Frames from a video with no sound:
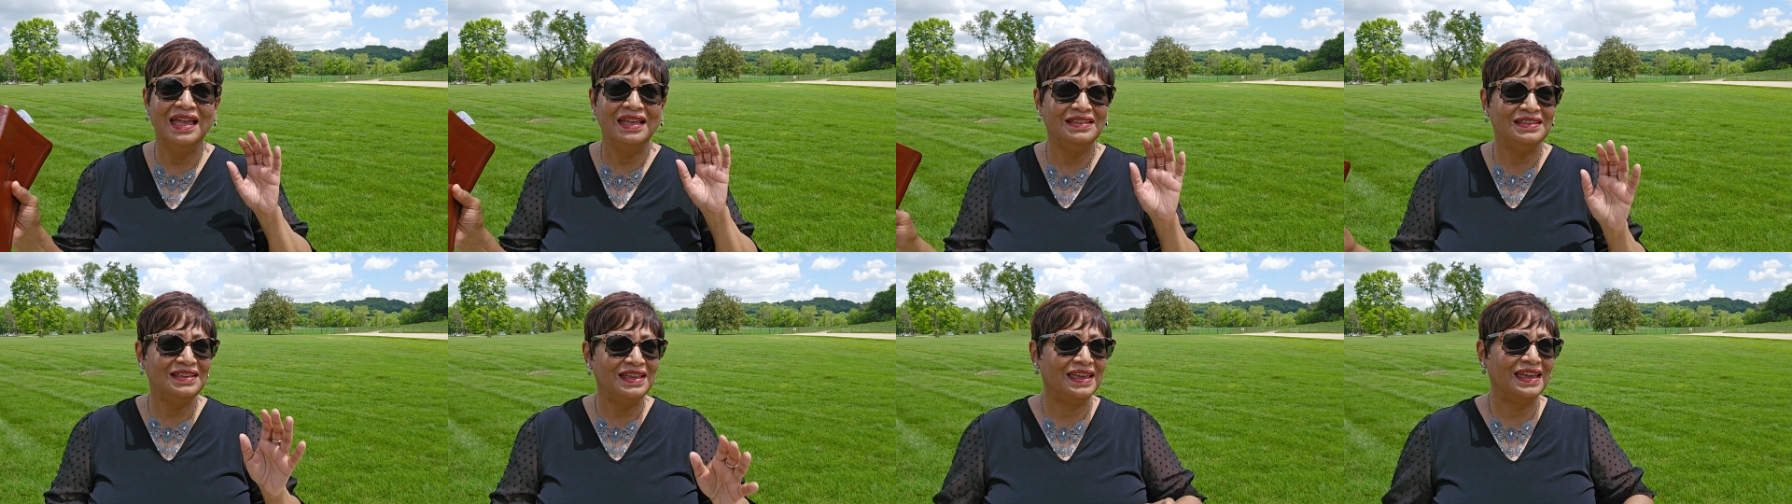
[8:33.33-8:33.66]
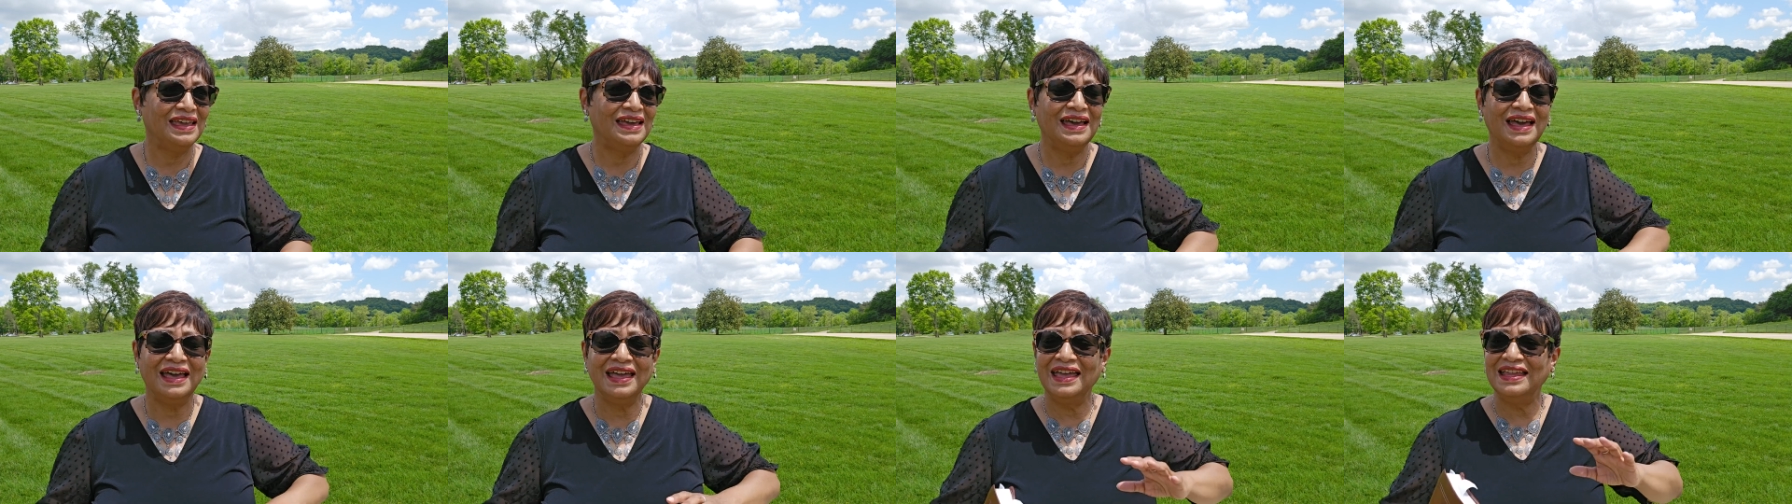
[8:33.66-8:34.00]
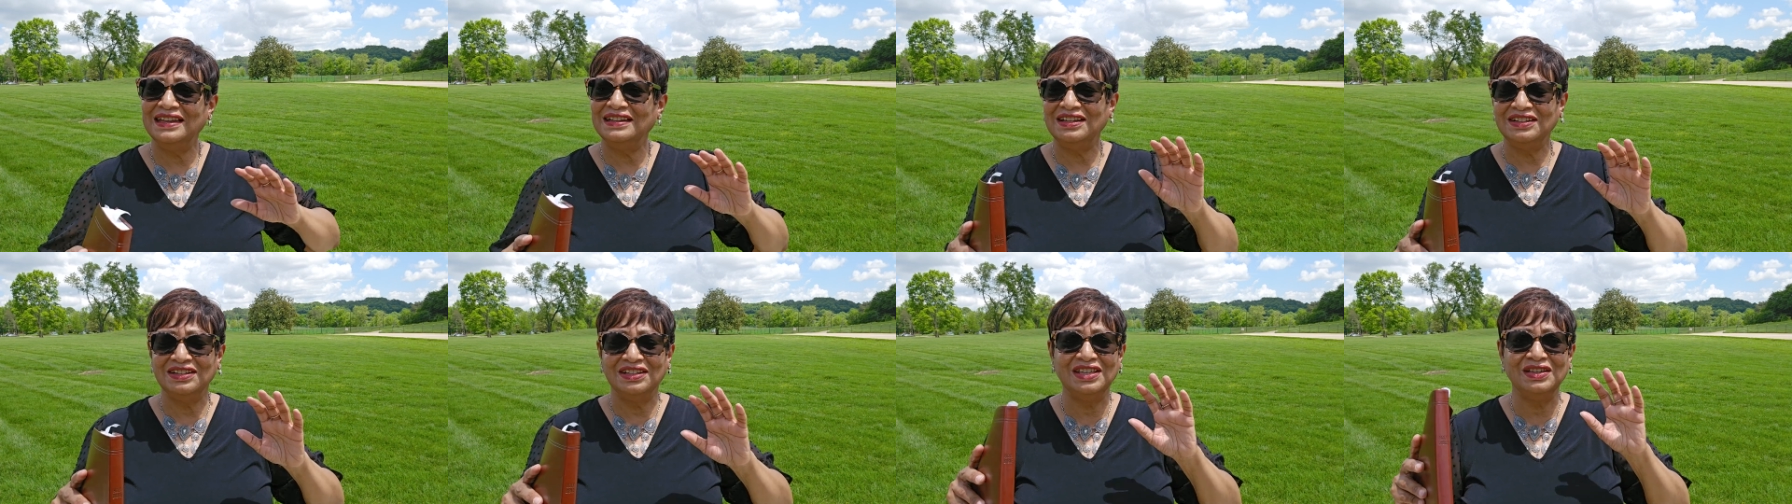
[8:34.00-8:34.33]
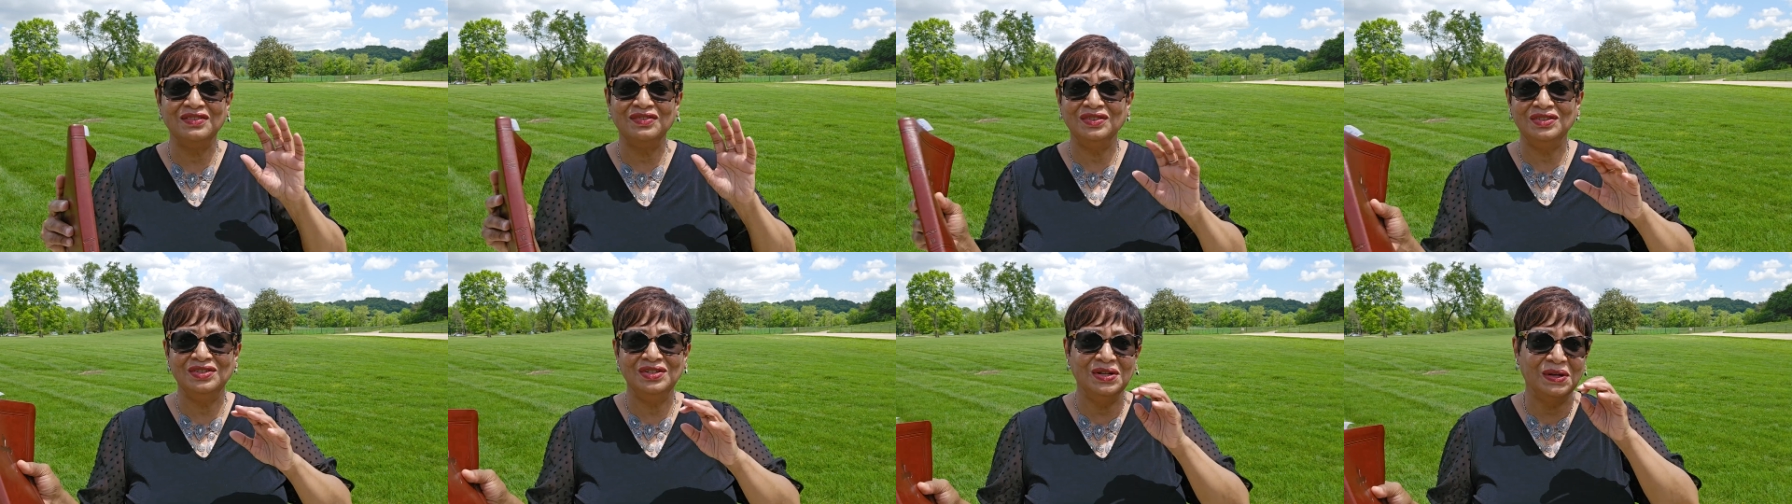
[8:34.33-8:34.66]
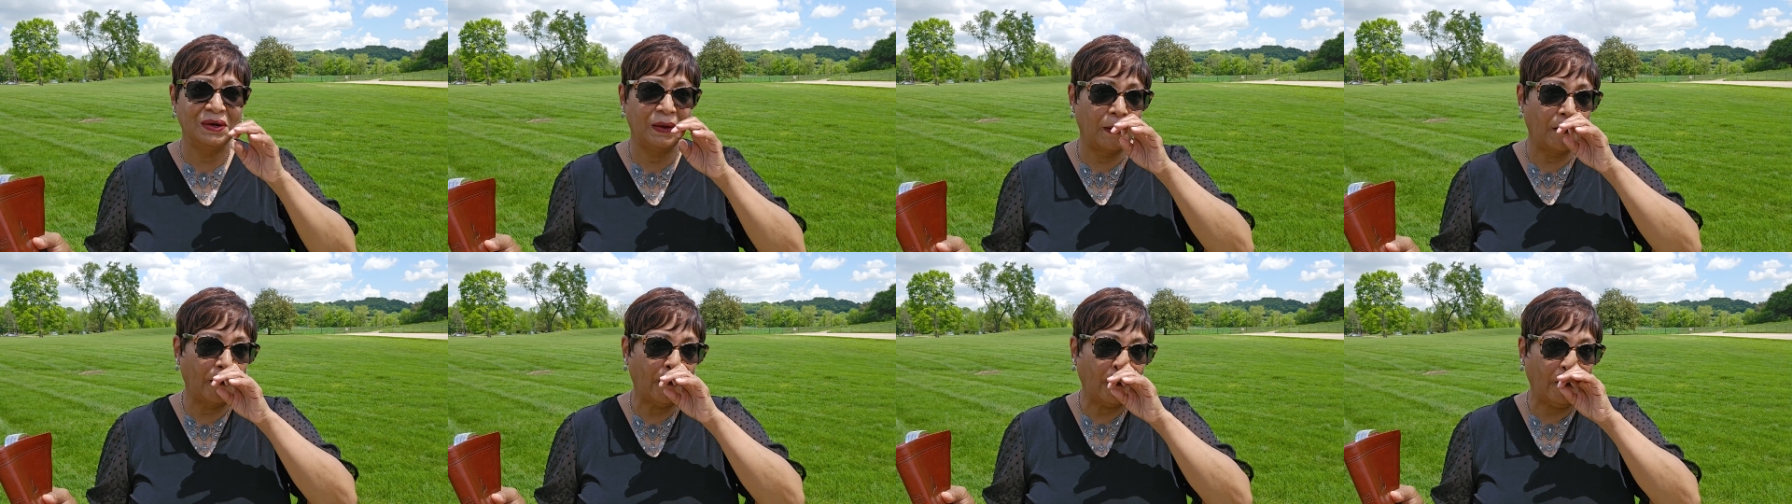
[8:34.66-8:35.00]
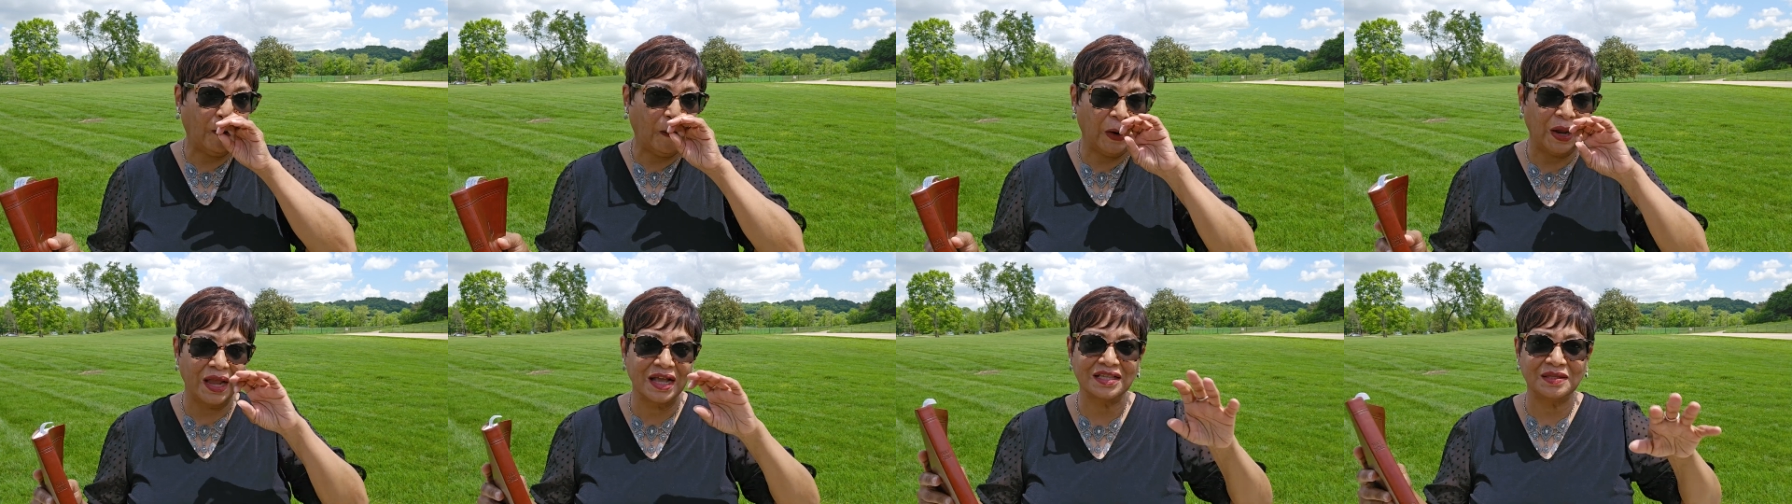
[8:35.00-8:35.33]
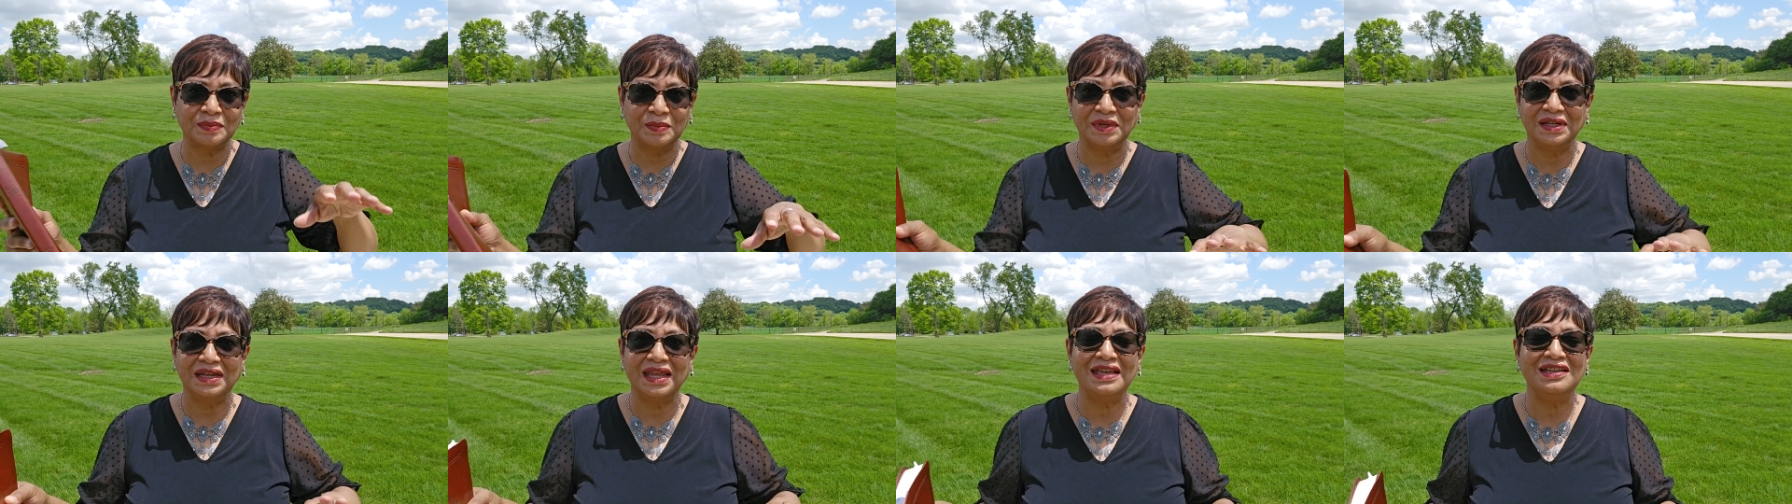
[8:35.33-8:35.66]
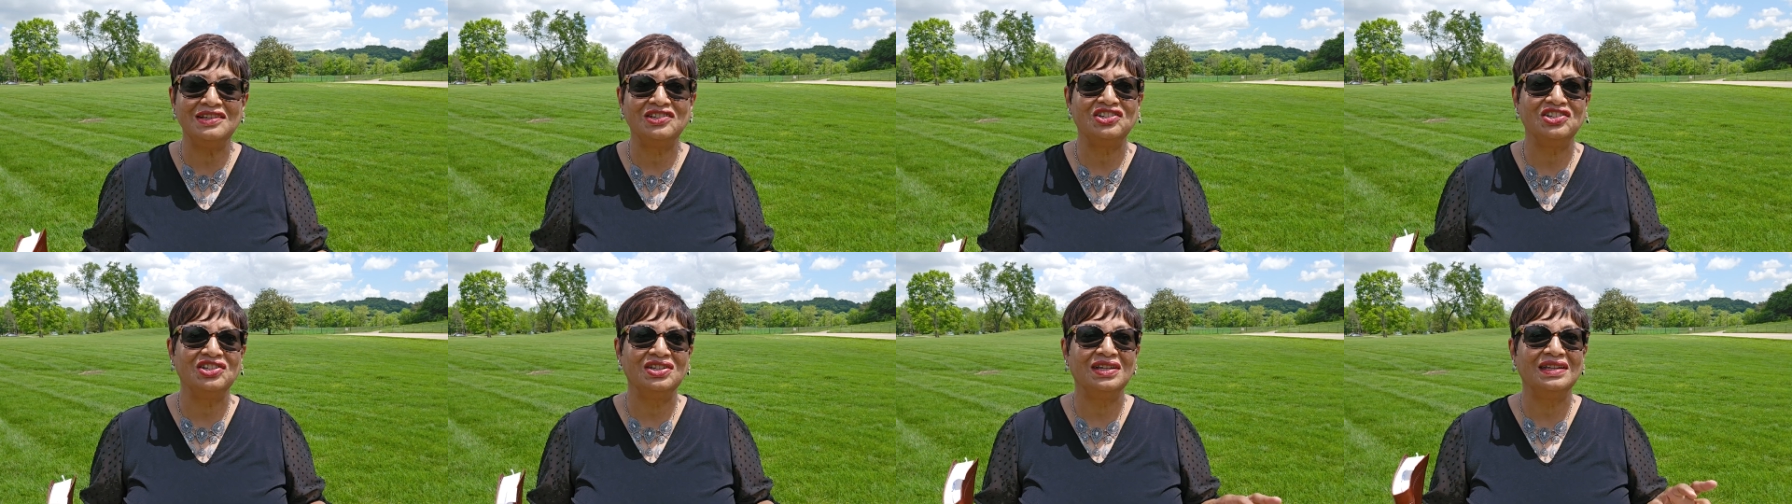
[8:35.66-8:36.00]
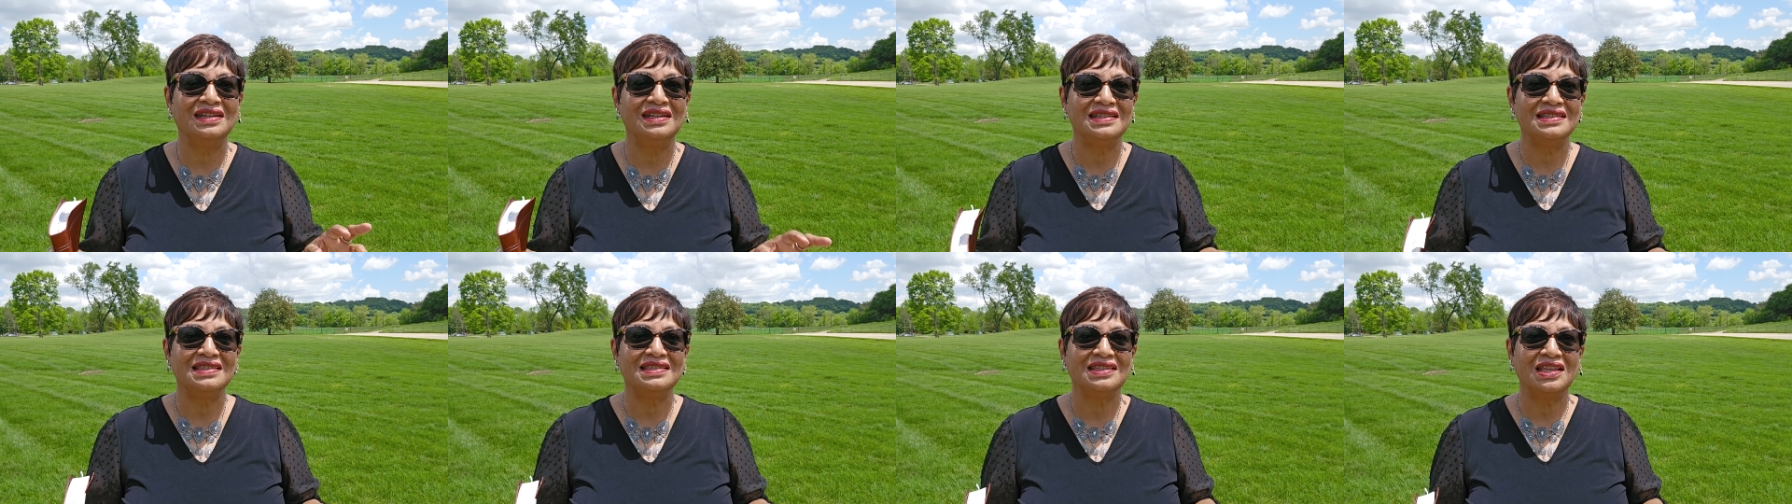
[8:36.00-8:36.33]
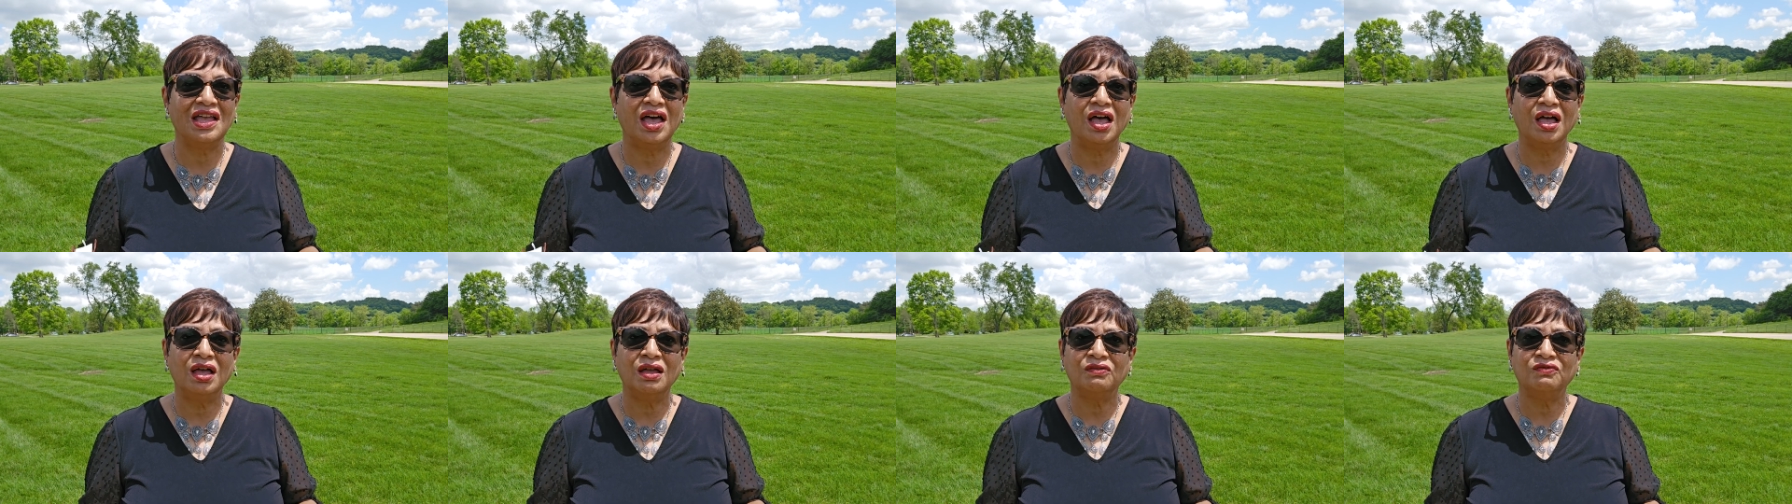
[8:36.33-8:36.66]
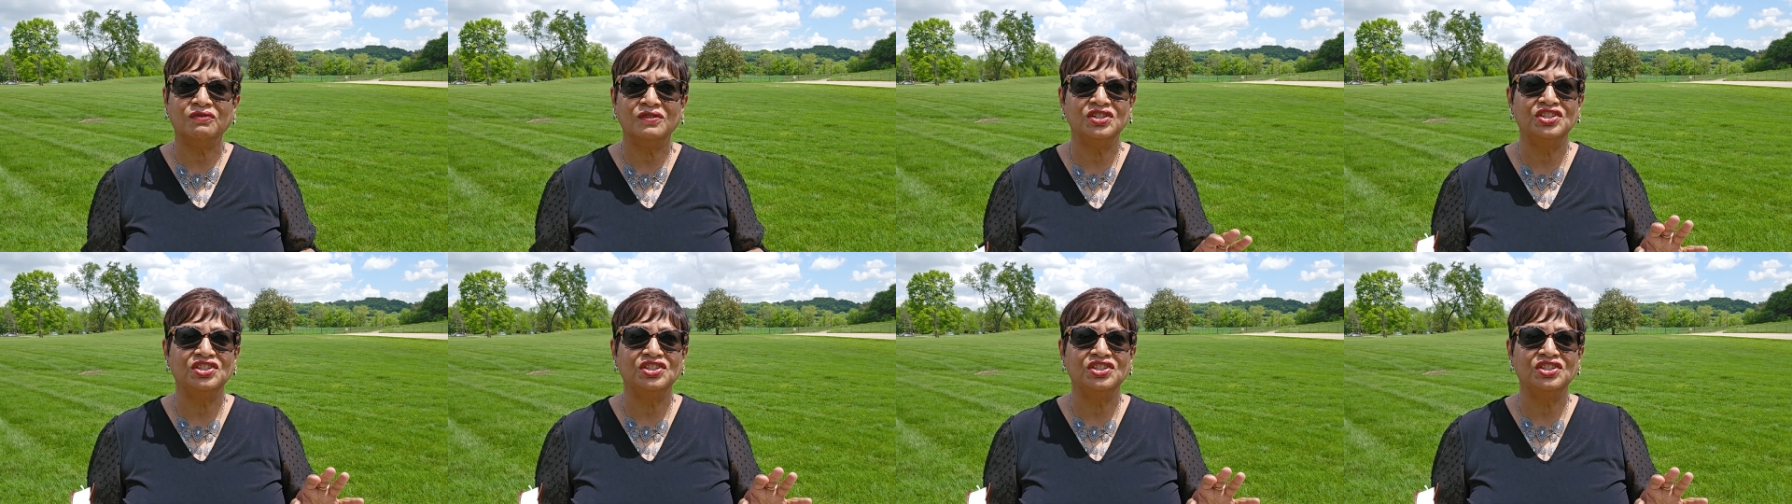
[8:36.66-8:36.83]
yeah, and giving, you know, her explanation and stuff,